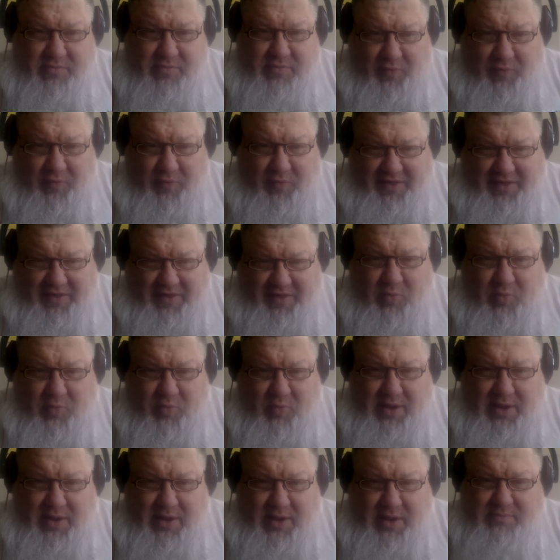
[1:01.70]

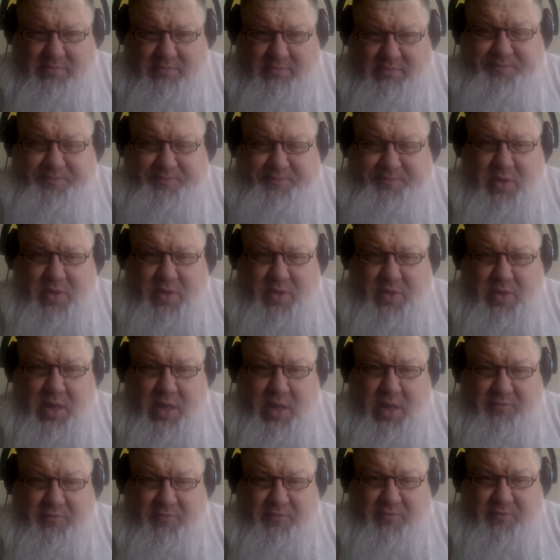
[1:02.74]
2001
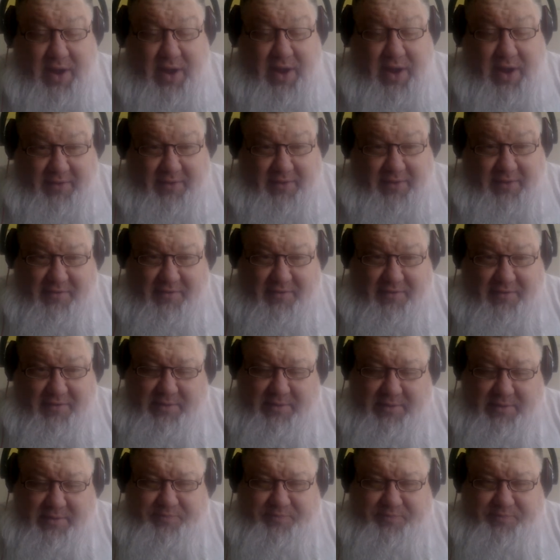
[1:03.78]
for 9/11,